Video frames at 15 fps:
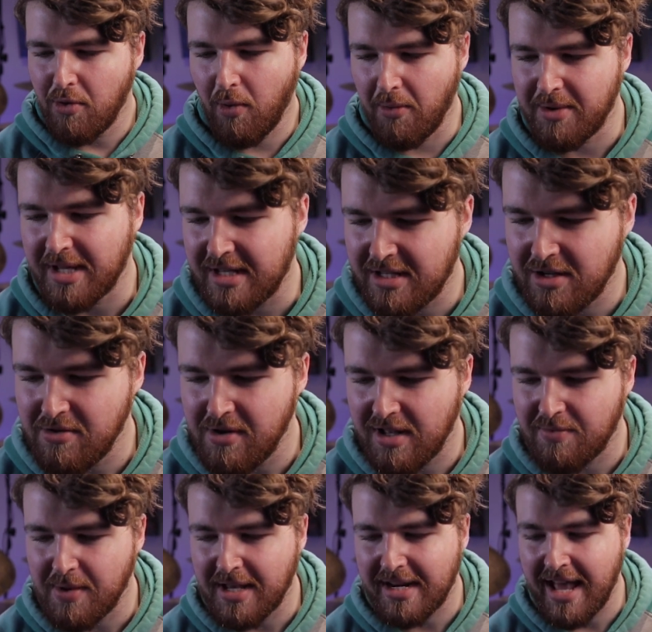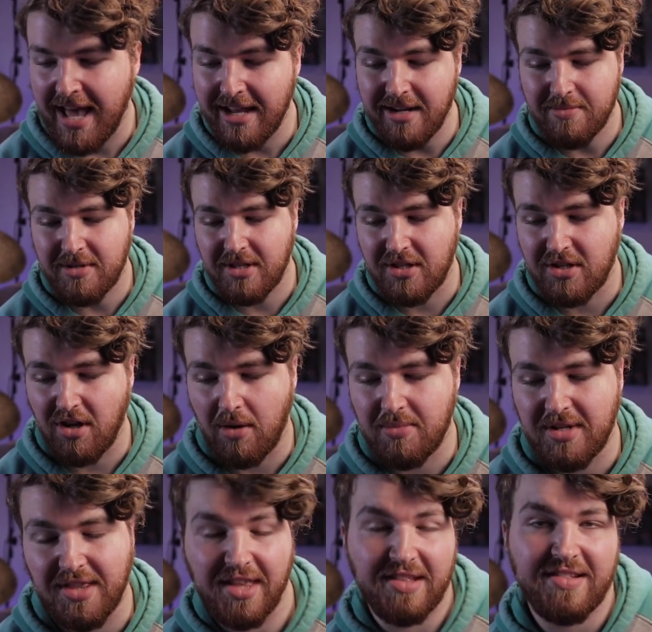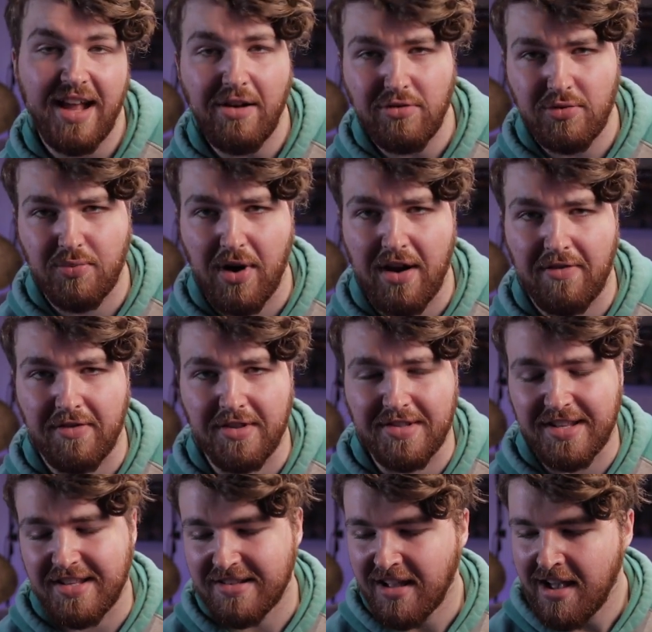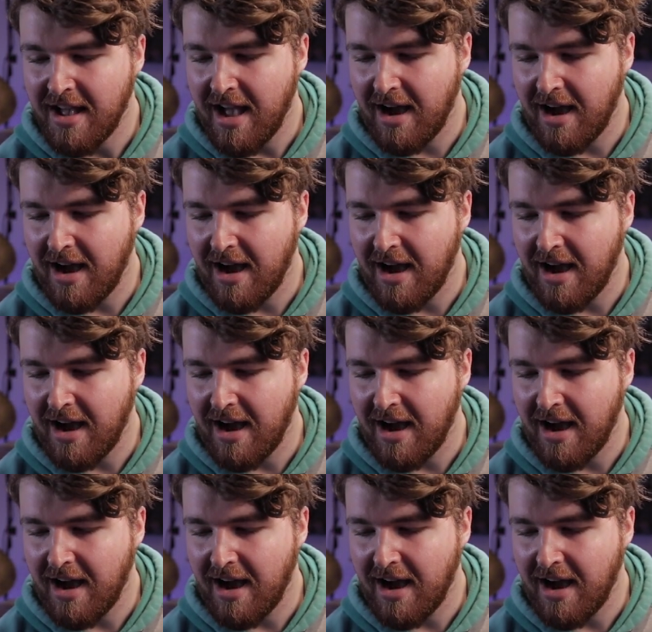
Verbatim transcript: what we can do is we can head up to the top to the sound preferences